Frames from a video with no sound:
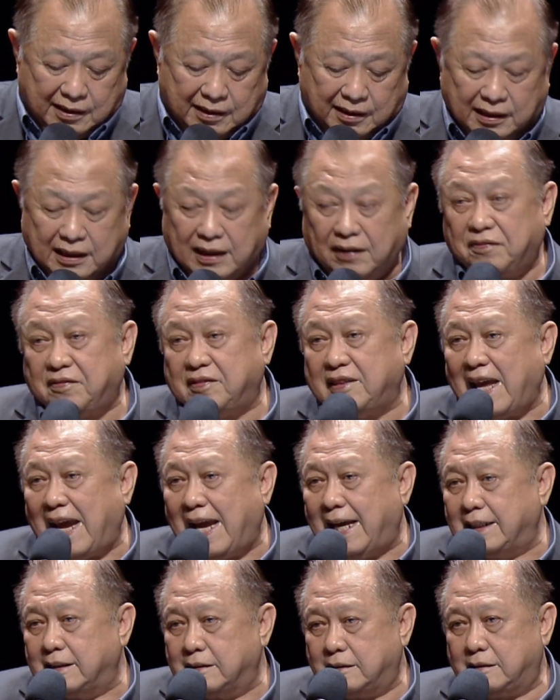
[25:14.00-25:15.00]
gave
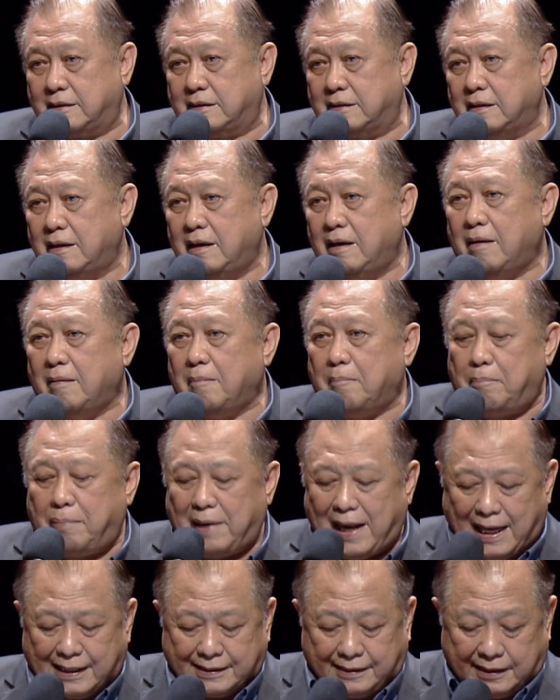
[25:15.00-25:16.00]
thanks,
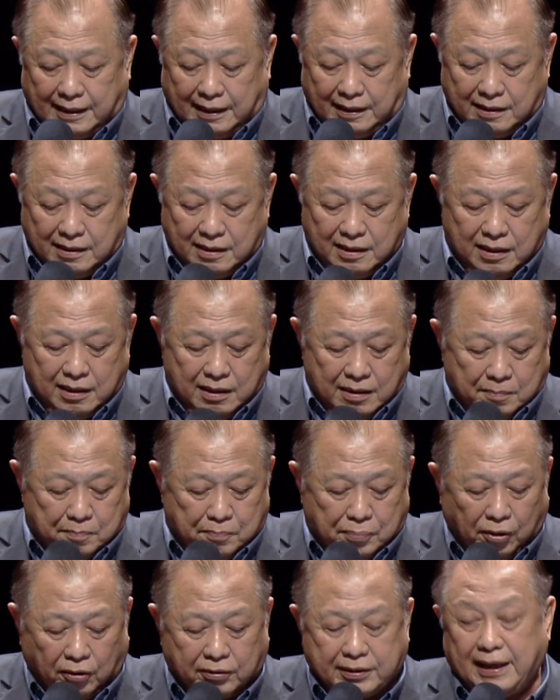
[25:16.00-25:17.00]
blessed it,
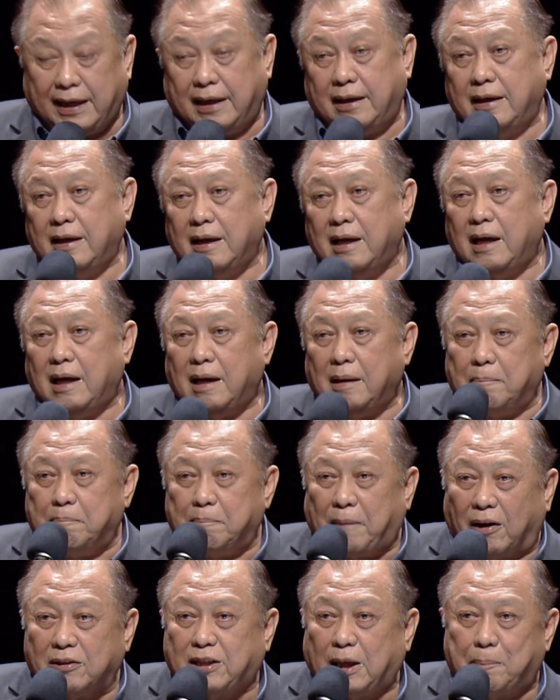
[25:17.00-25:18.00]
broke it,
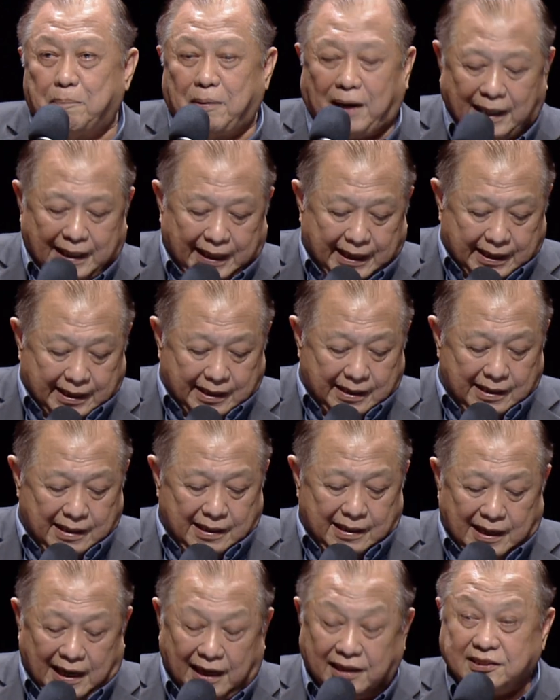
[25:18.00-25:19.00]
multiply it
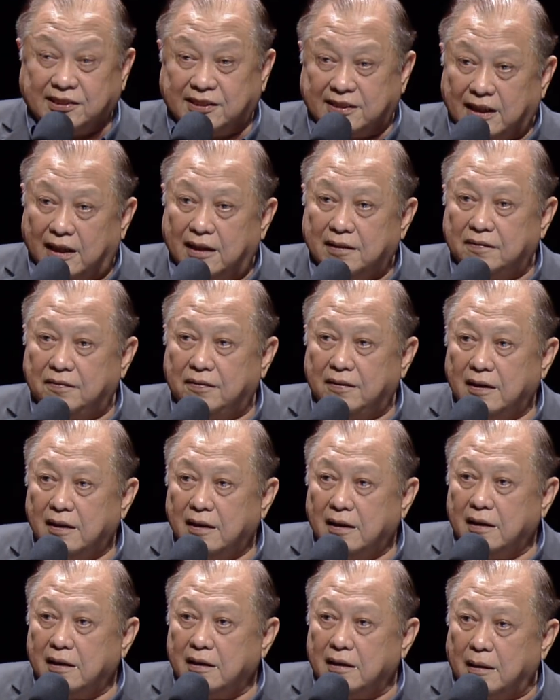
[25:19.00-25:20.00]
and serve
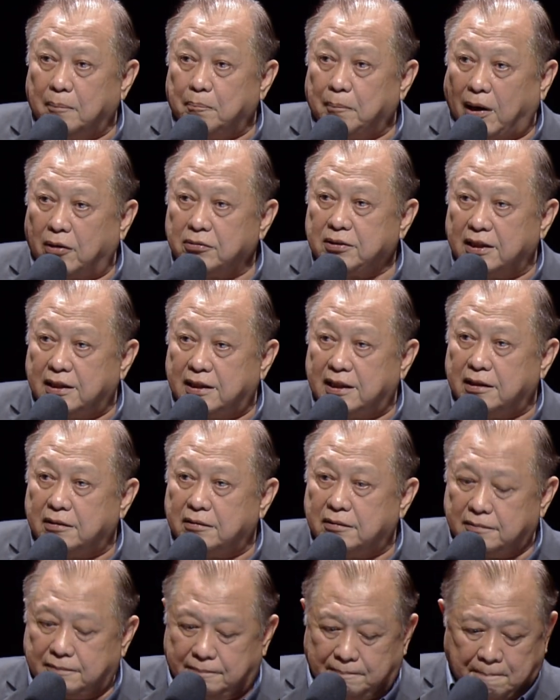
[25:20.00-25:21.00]
the
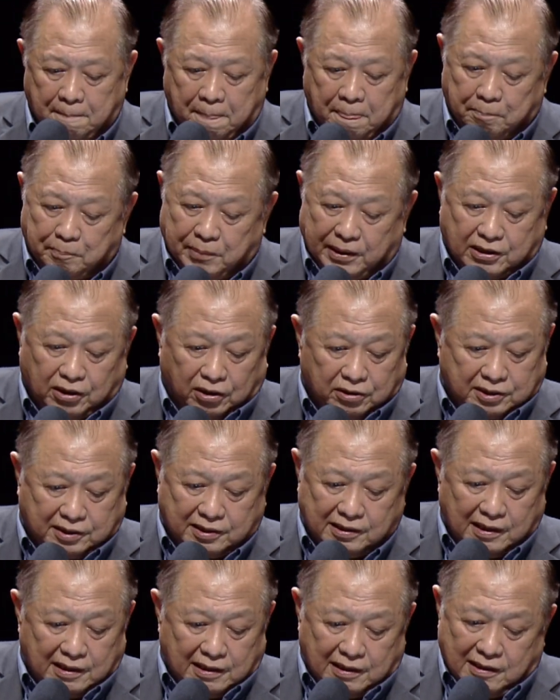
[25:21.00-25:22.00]
multitude.
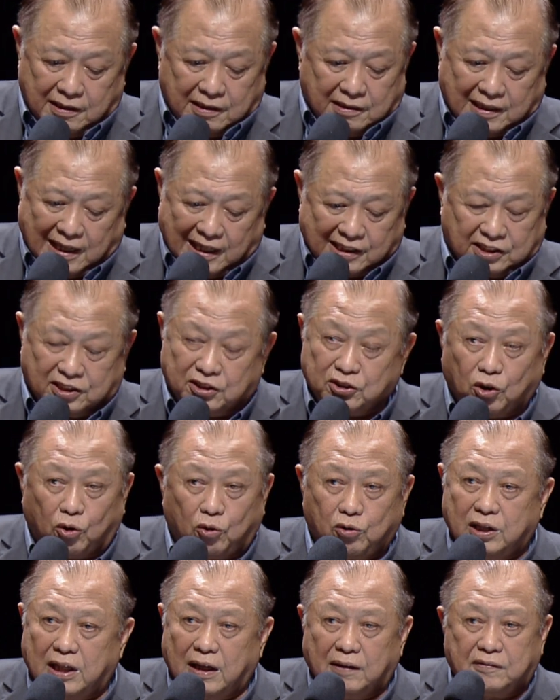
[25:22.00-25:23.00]
Because there's no
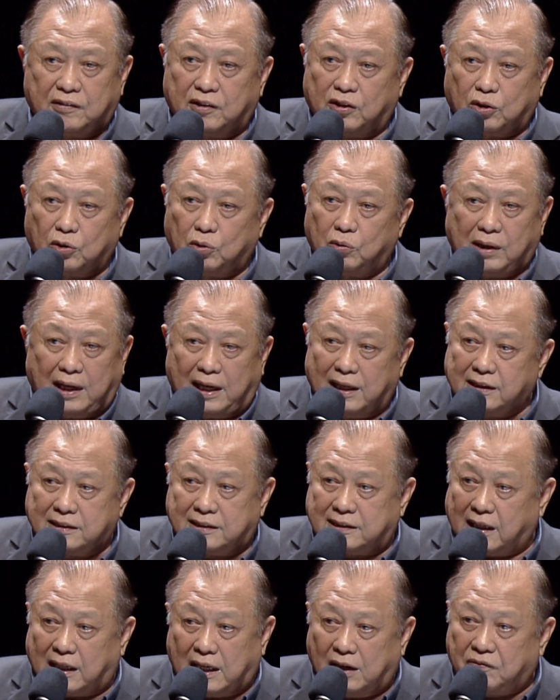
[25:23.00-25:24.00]
gift too
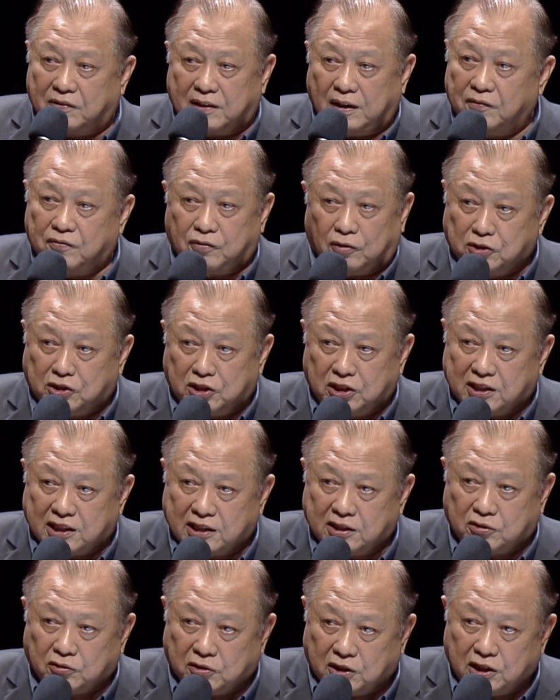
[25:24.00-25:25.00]
insignificant for
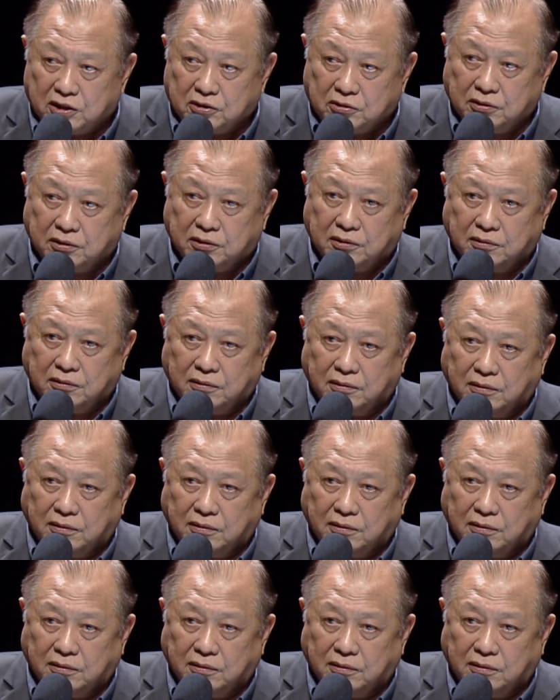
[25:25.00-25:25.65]
Jesus to use,